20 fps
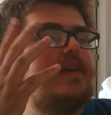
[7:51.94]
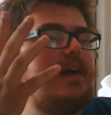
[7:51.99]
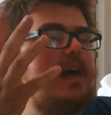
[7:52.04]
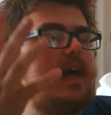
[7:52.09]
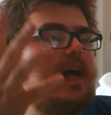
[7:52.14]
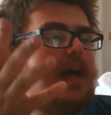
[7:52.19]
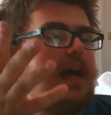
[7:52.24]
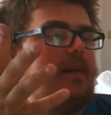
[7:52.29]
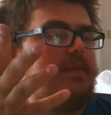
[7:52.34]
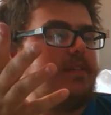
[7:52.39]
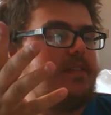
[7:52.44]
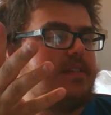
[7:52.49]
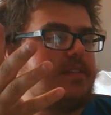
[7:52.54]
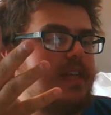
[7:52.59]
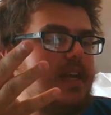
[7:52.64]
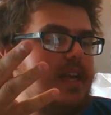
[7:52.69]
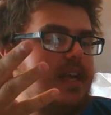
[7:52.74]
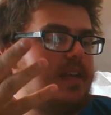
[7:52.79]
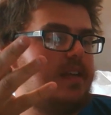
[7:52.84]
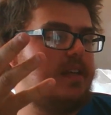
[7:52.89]
I have to
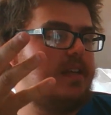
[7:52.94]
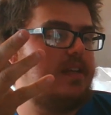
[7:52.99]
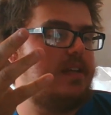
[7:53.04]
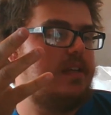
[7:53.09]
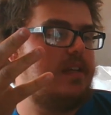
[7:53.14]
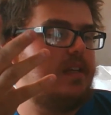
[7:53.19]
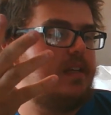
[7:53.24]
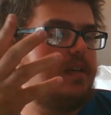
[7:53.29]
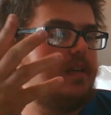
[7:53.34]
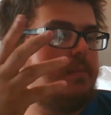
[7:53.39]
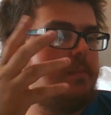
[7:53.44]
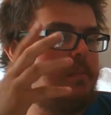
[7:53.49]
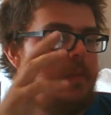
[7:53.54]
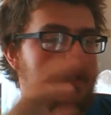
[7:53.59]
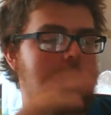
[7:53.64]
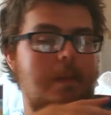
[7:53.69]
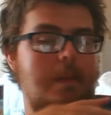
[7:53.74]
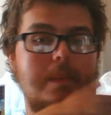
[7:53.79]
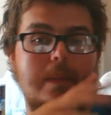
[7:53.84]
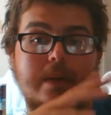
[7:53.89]
say, when
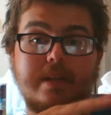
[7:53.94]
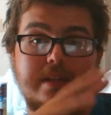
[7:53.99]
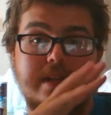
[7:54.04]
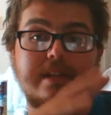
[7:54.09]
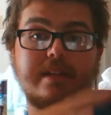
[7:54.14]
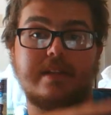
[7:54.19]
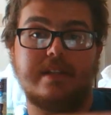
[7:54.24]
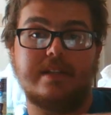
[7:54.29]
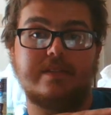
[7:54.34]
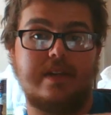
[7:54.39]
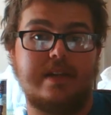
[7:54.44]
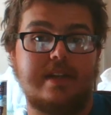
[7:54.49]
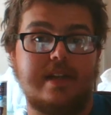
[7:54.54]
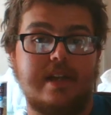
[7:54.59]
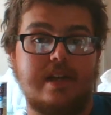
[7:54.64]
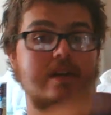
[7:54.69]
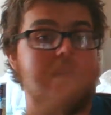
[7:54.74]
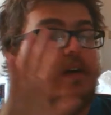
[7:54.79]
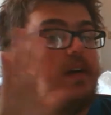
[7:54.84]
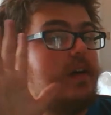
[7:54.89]
I'm looking at this right
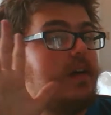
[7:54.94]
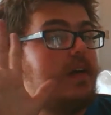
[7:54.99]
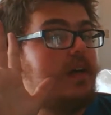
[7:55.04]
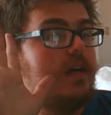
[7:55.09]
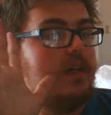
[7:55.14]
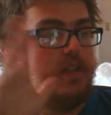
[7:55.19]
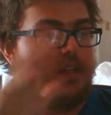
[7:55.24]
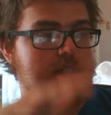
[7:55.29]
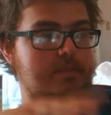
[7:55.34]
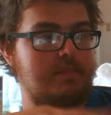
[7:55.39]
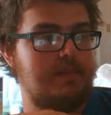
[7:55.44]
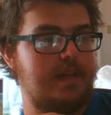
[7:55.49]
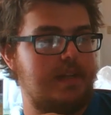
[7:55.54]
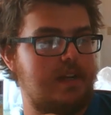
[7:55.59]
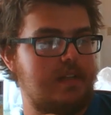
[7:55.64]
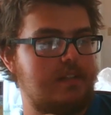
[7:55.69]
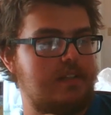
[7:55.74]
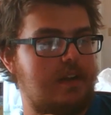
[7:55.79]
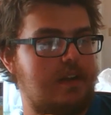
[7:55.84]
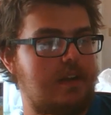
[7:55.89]
now, it looks pretty
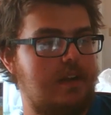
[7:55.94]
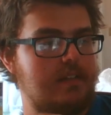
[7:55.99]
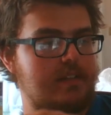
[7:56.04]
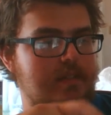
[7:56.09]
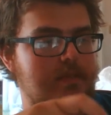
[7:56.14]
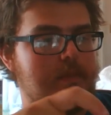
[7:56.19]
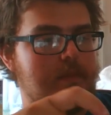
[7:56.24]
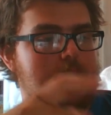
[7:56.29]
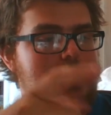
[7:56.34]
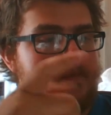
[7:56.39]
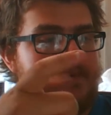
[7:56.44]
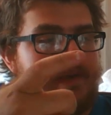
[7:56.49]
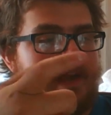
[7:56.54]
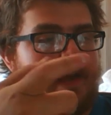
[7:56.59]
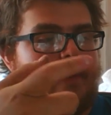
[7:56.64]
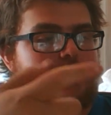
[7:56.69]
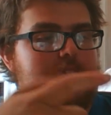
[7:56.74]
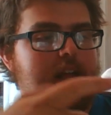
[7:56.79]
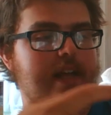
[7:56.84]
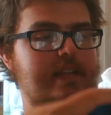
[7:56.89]
gosh awesome. We
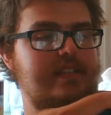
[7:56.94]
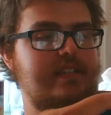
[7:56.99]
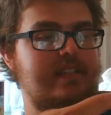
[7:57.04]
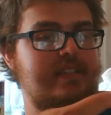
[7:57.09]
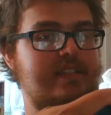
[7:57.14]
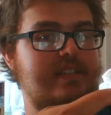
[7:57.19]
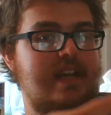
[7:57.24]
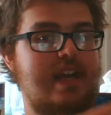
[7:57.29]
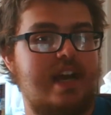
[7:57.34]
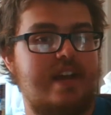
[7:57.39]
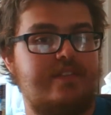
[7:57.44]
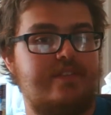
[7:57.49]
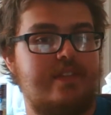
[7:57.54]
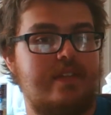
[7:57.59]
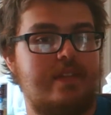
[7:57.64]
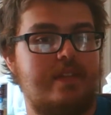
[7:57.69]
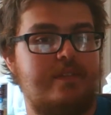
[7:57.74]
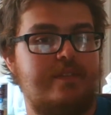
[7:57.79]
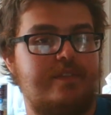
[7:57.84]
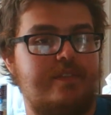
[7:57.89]
have lights inside
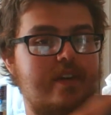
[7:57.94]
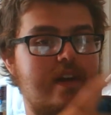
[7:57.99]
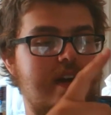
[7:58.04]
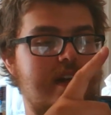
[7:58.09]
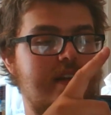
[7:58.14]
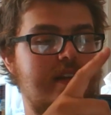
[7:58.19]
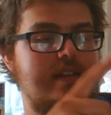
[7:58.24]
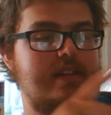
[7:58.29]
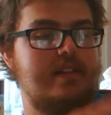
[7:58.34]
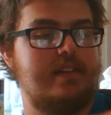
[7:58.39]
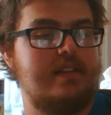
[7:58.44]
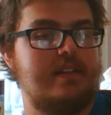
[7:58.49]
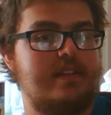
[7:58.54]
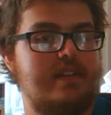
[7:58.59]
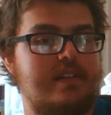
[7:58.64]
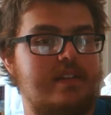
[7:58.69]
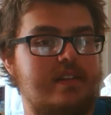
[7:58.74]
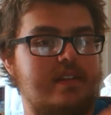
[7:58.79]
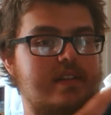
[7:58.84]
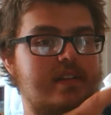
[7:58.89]
from the front,
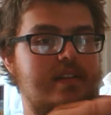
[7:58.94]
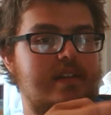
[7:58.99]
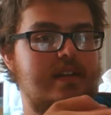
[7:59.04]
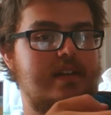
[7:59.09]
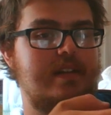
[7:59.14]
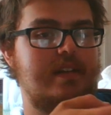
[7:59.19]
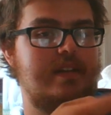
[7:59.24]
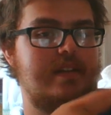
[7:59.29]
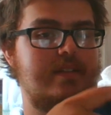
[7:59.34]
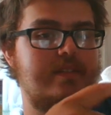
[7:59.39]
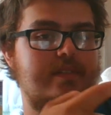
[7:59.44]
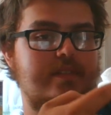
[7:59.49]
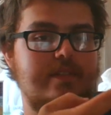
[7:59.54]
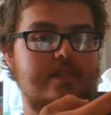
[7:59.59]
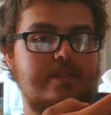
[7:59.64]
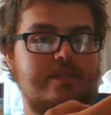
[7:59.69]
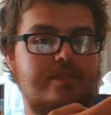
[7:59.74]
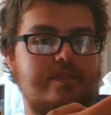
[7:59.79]
and